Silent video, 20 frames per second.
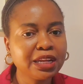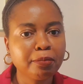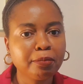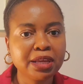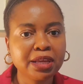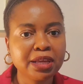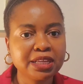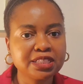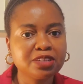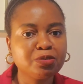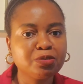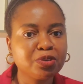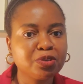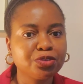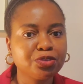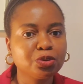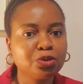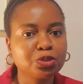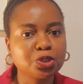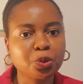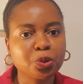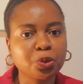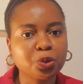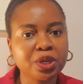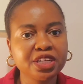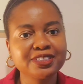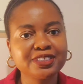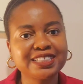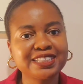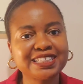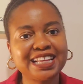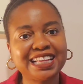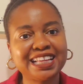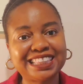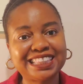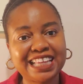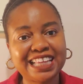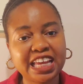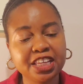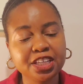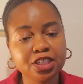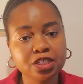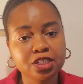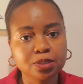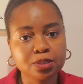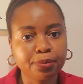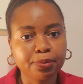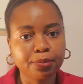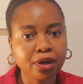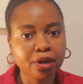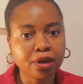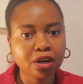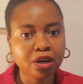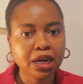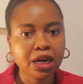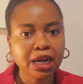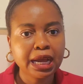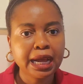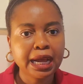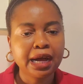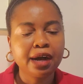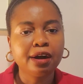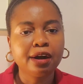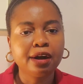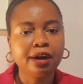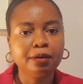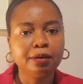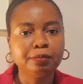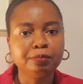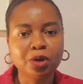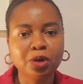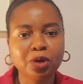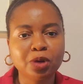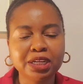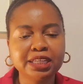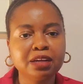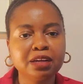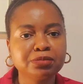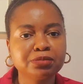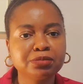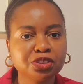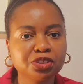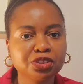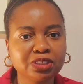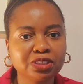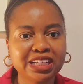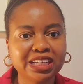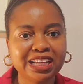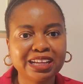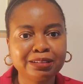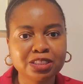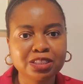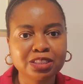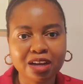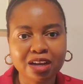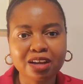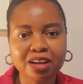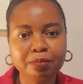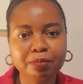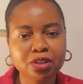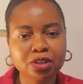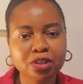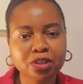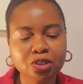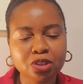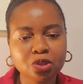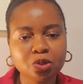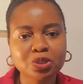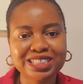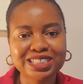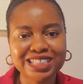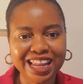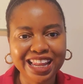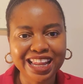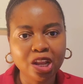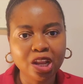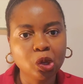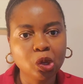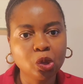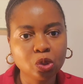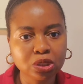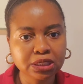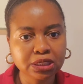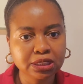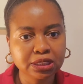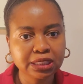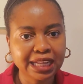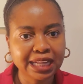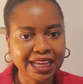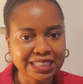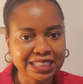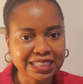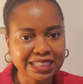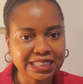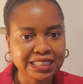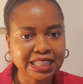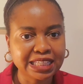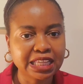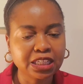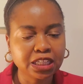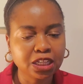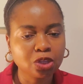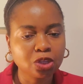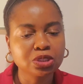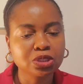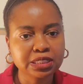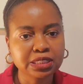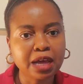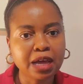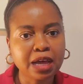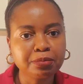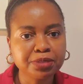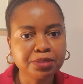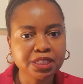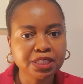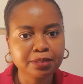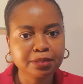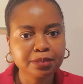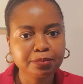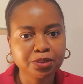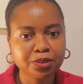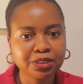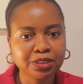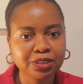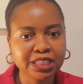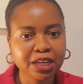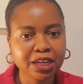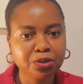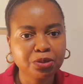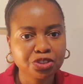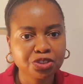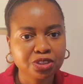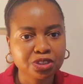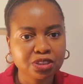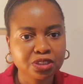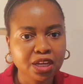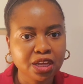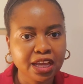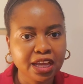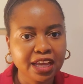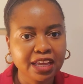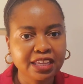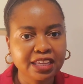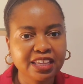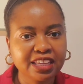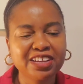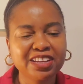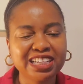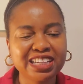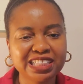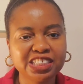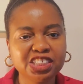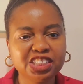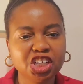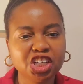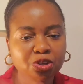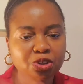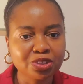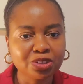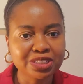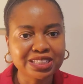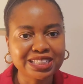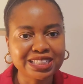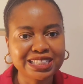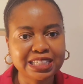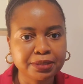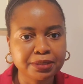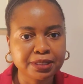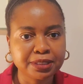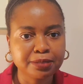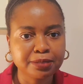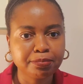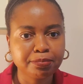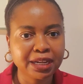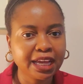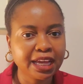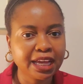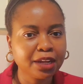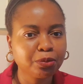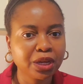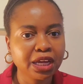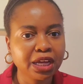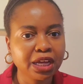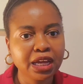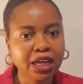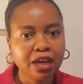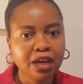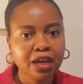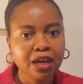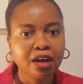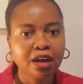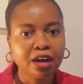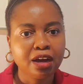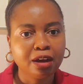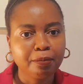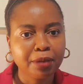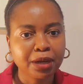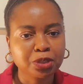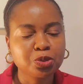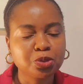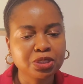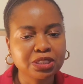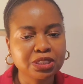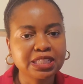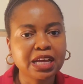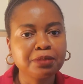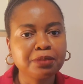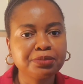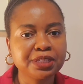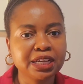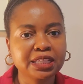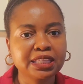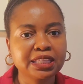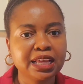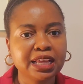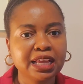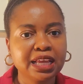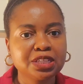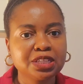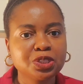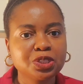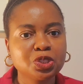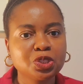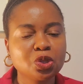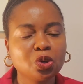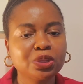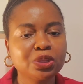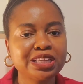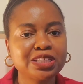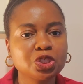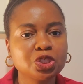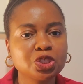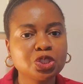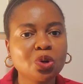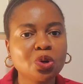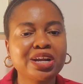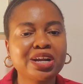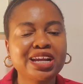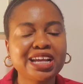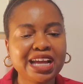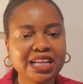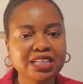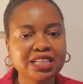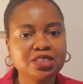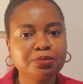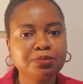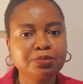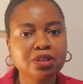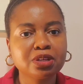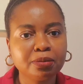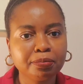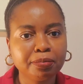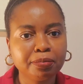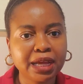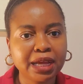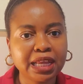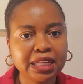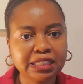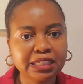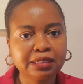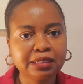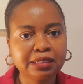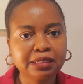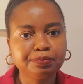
messy with those 3 years and 10 years bar. One day I'm just going to talk about those alone, like a standalone subject. But today we're just giving general tips. But anyway, back to the subject. So the story has to be compelling,